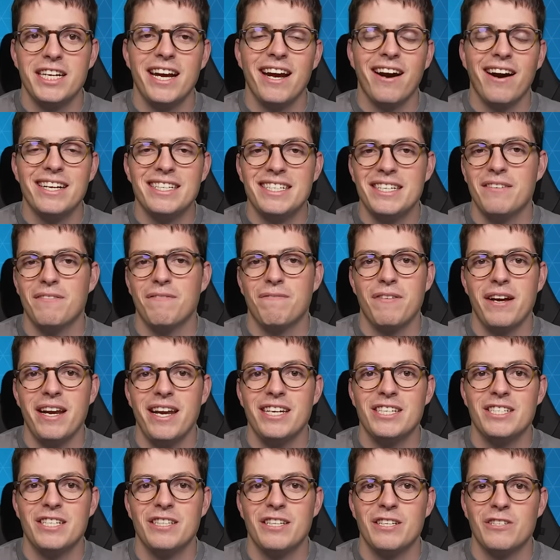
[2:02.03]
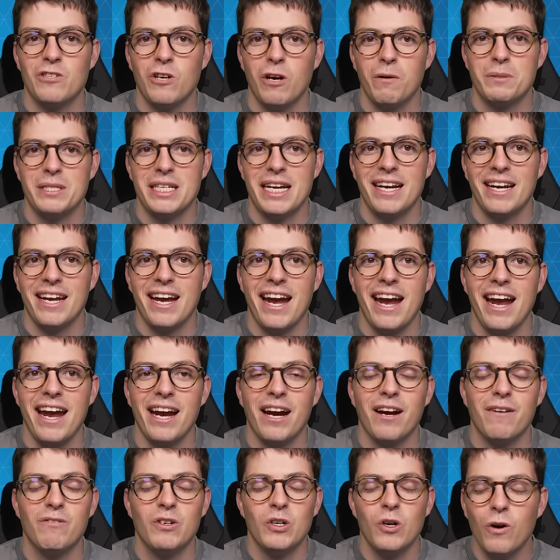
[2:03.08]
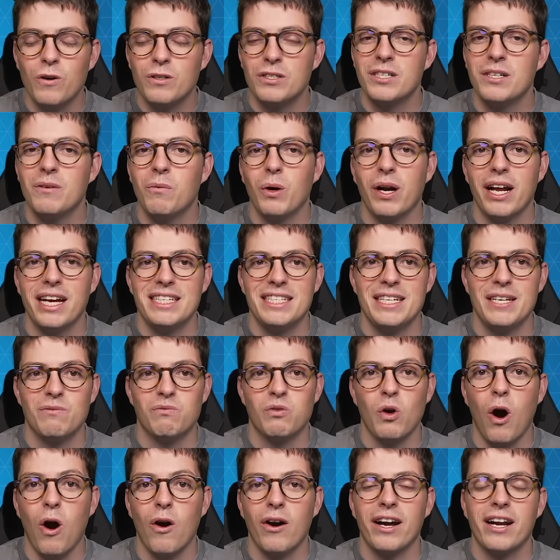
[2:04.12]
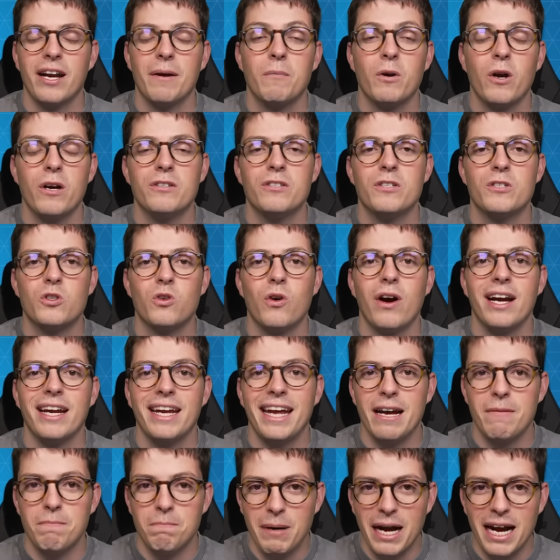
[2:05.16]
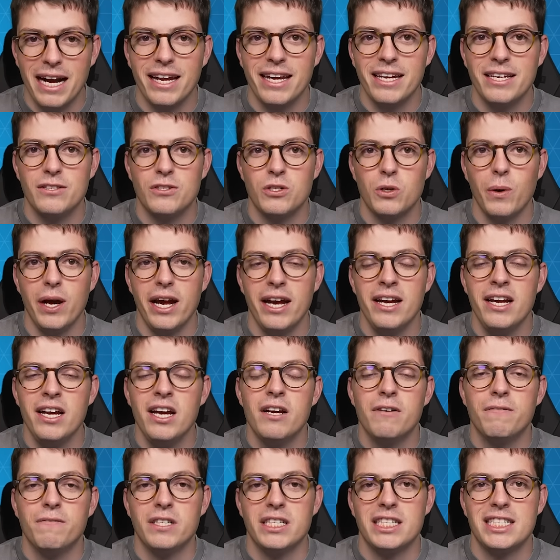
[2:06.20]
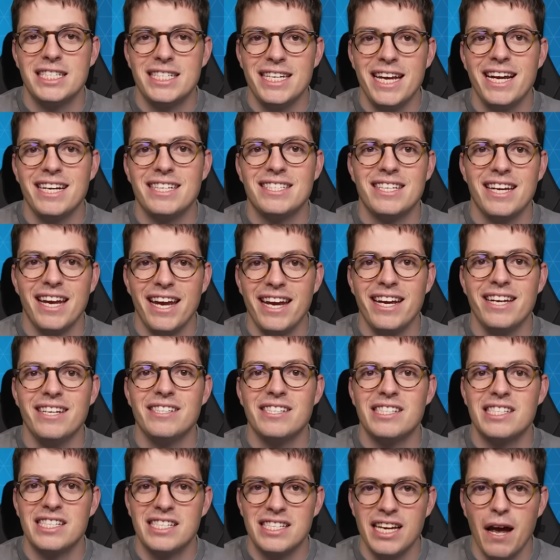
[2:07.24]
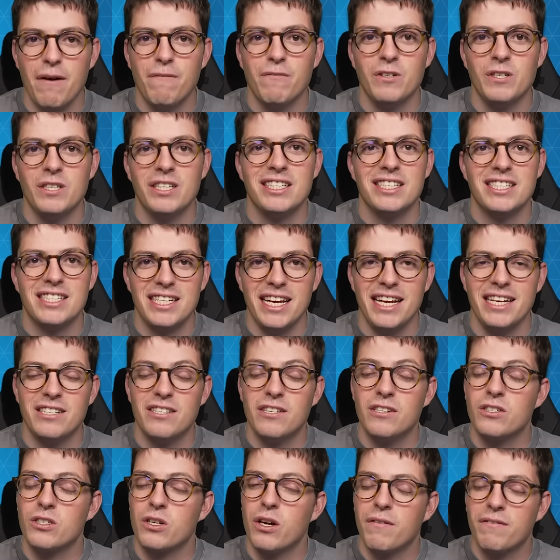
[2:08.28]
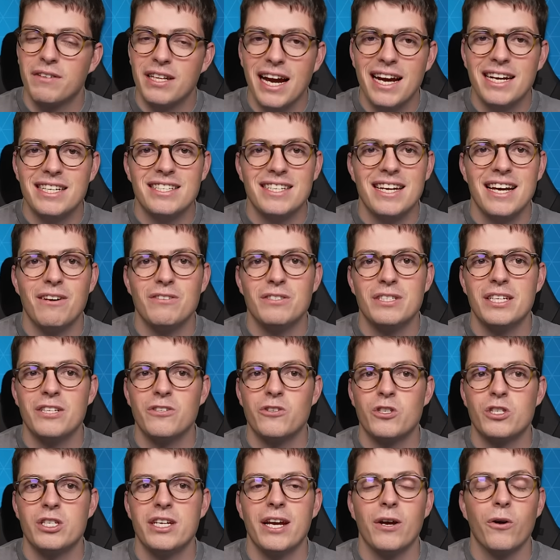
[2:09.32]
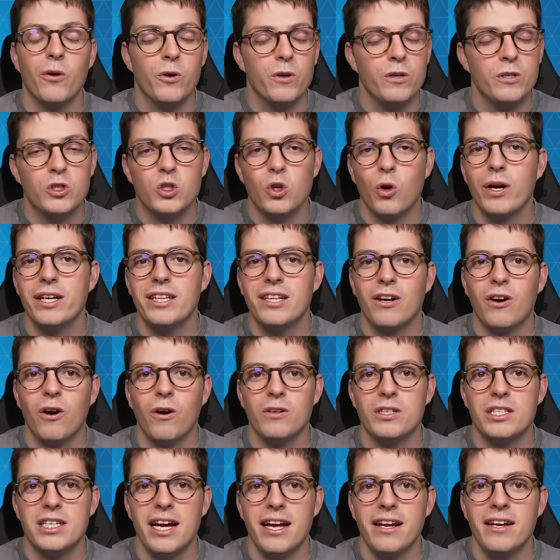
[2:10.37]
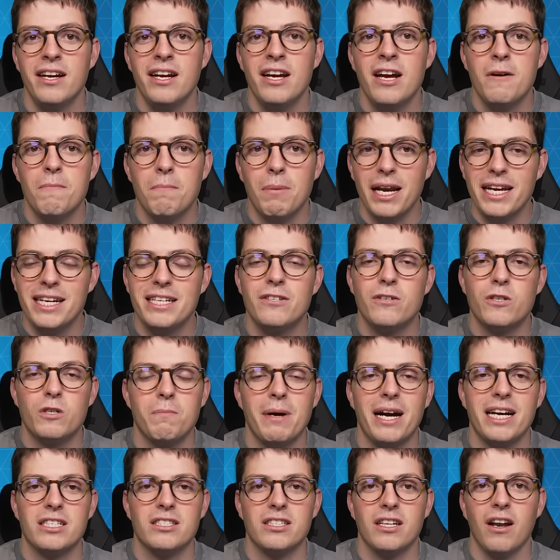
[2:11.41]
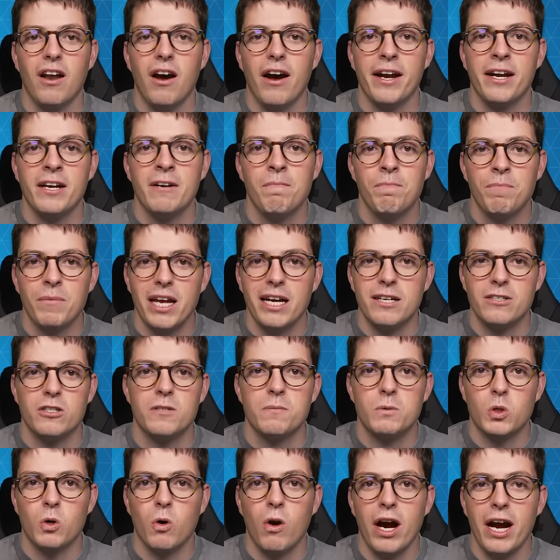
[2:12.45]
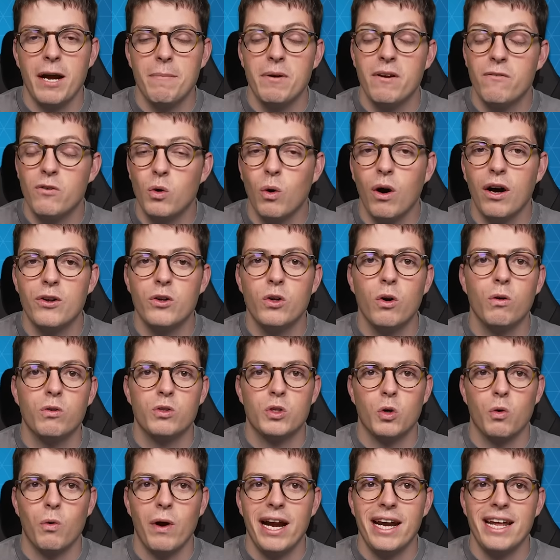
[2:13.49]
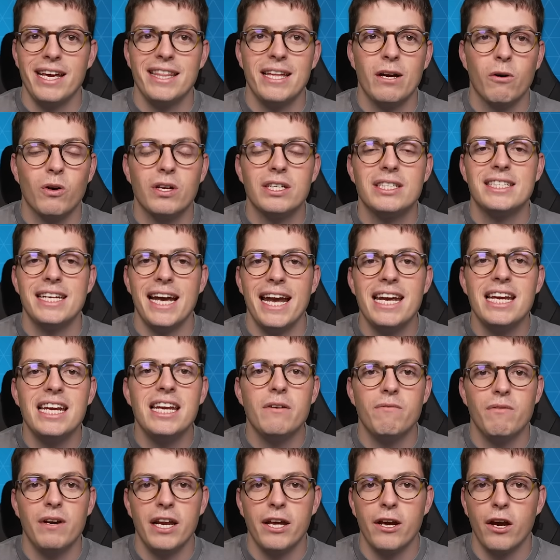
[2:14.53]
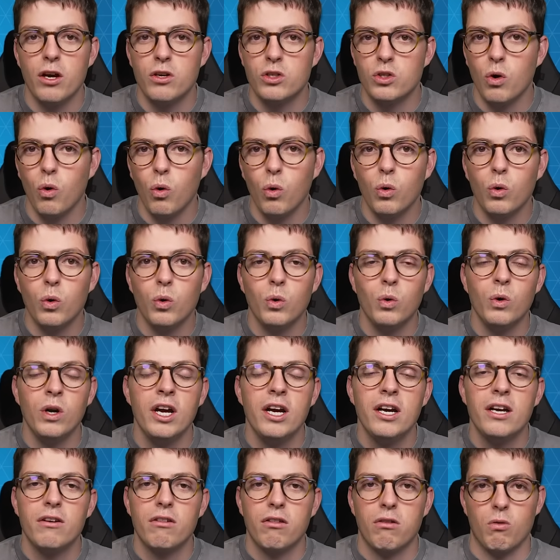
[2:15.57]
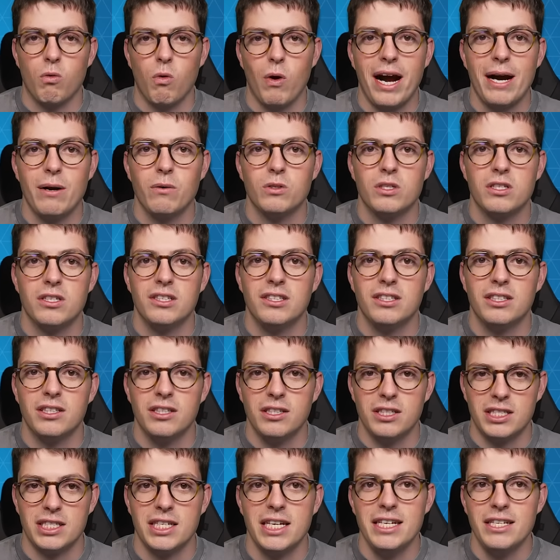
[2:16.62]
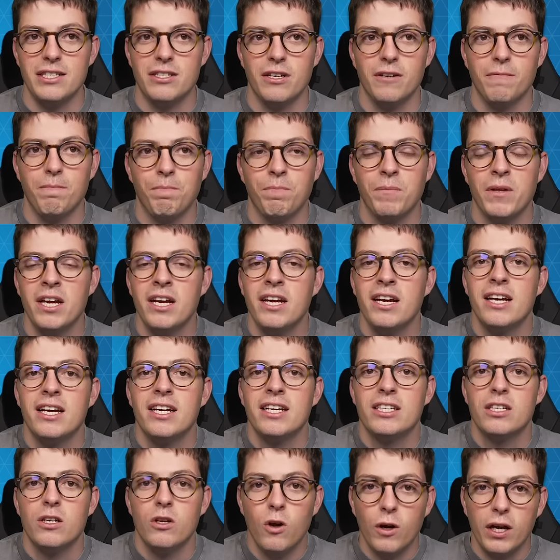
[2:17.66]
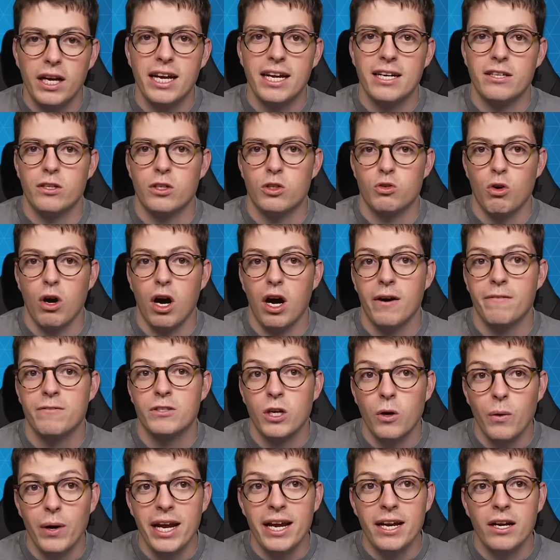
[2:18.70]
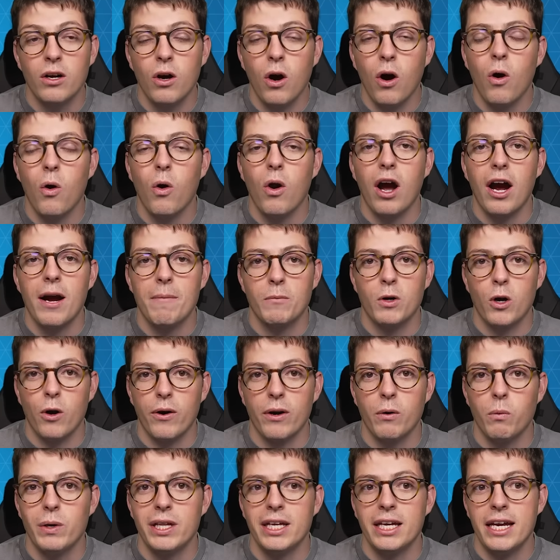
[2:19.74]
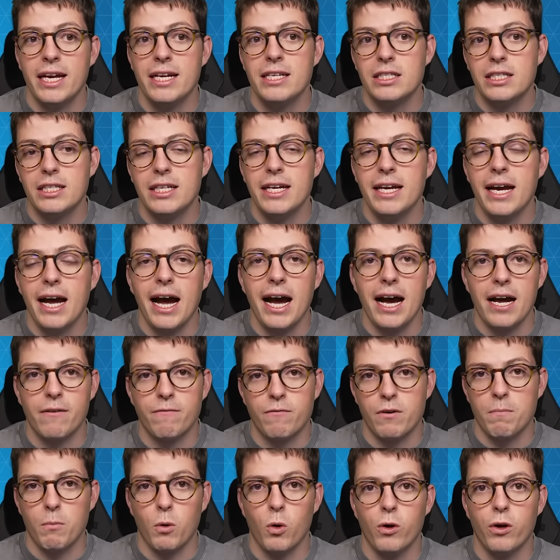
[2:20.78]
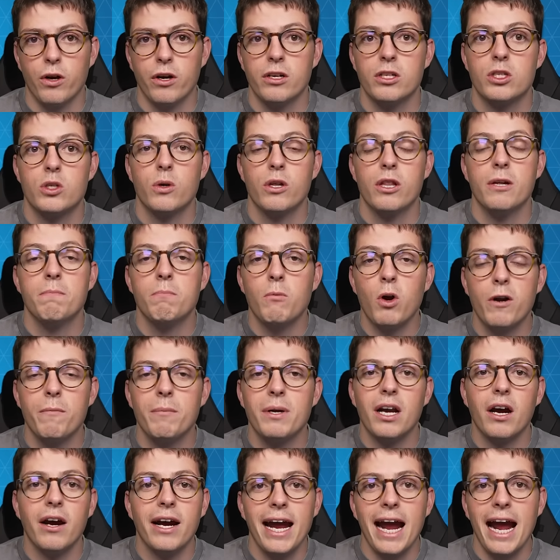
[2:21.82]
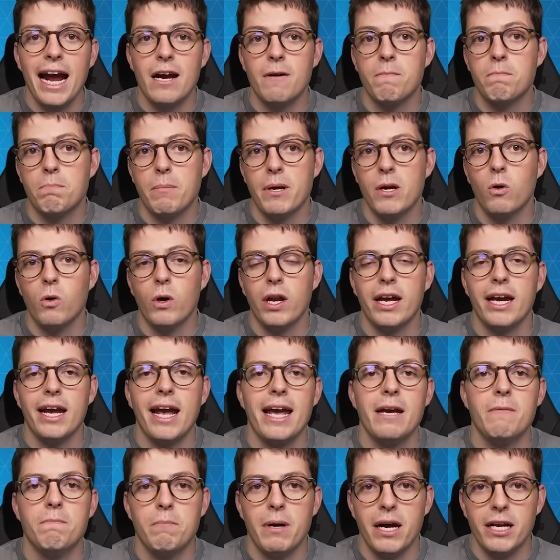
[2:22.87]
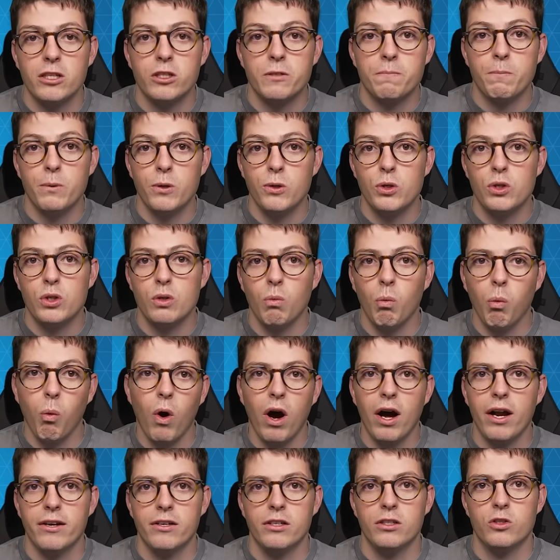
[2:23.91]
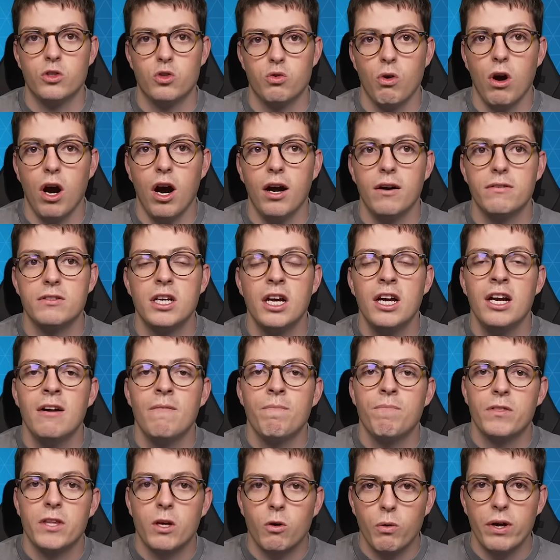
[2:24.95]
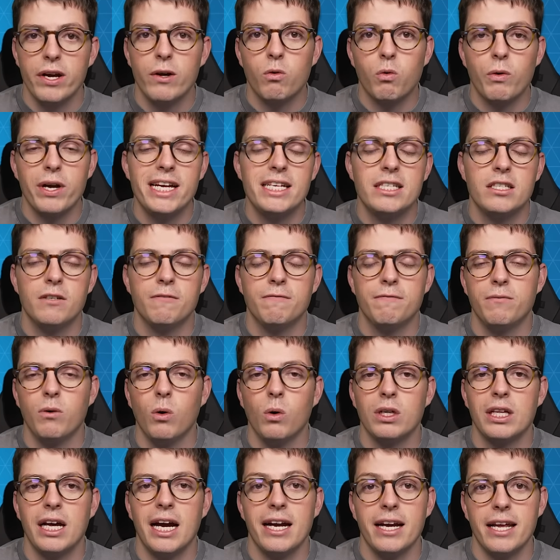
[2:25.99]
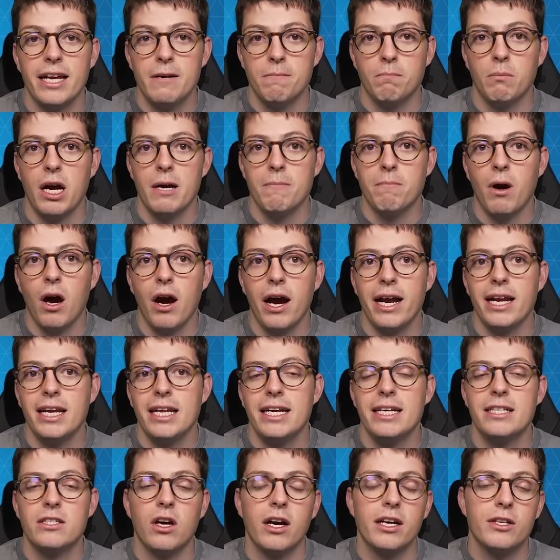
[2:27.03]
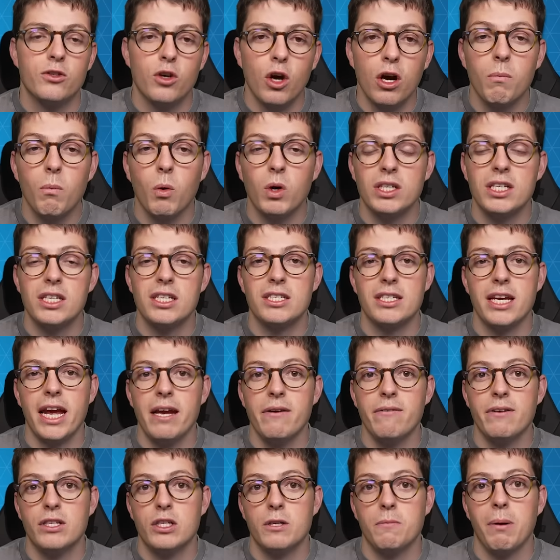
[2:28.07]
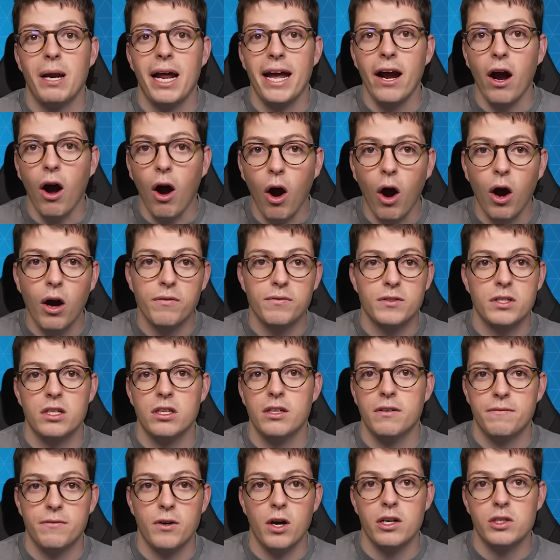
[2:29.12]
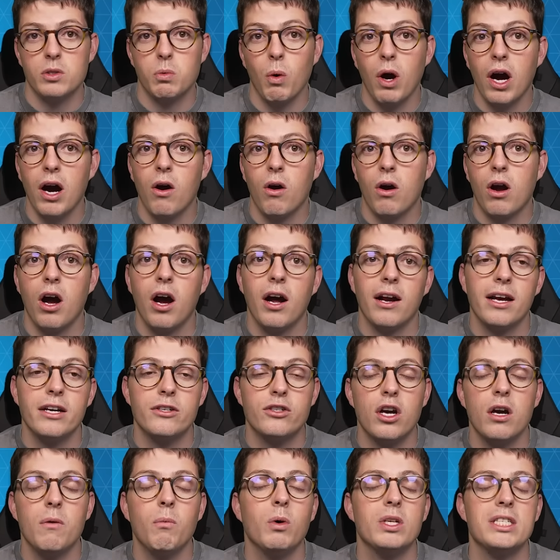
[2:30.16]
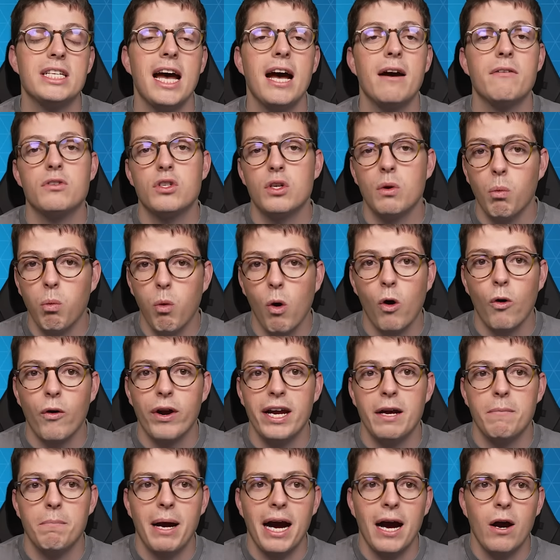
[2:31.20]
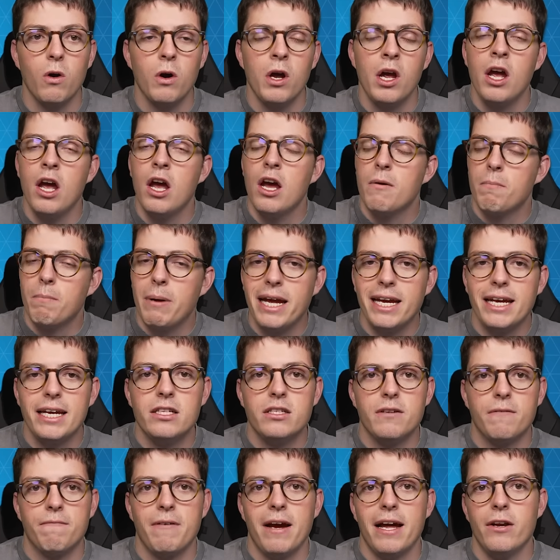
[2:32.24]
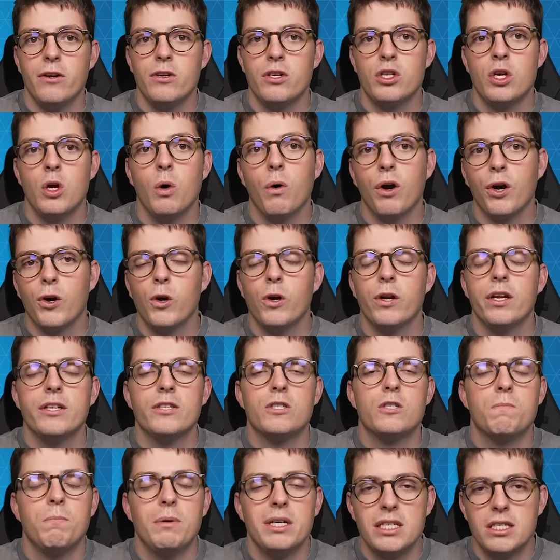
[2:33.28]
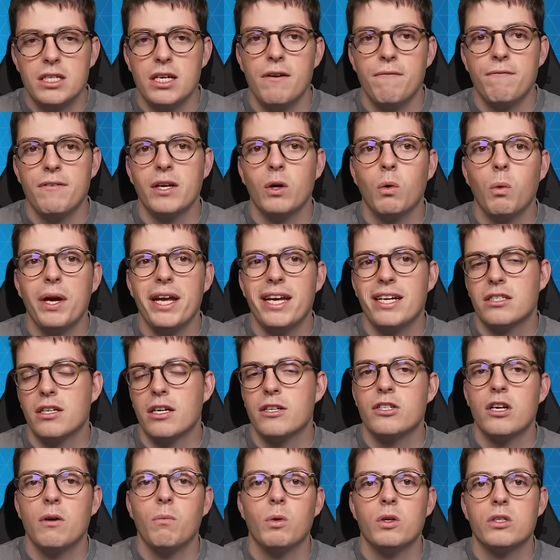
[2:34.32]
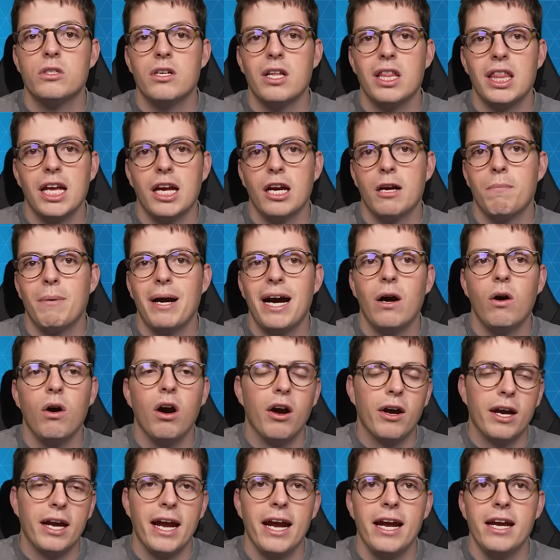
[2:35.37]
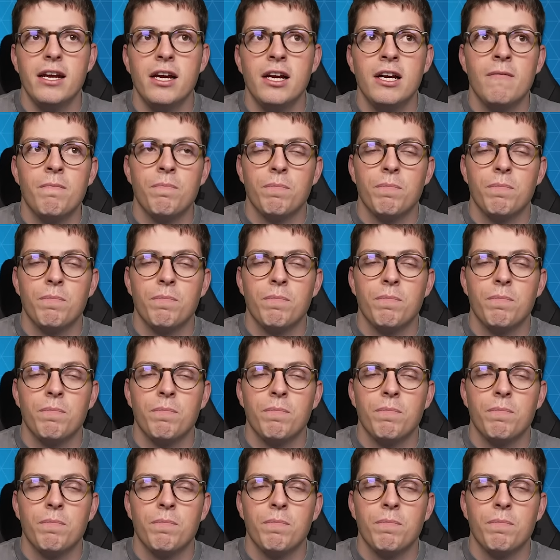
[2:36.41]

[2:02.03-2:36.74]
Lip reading: year I didn't finish in the top 10k. I've looked at what I did wrong and I'm going to try and get back into it for 6 in 7 seasons. So if that sounds interesting or you're enjoying the content, please do smash the like and subscribe if you are not already. There are daily videos all throughout the season. Looking at the draft, so in goal, I'm going with Kinski and Verbruggen. So at the moment, I am building a bench boost 1 draft. The real reason for that in my mind is I don't want to save it to play after the first wildcard. I don't want to have to worry about picking defenders who are good in specific weeks. I don't want to think about, okay,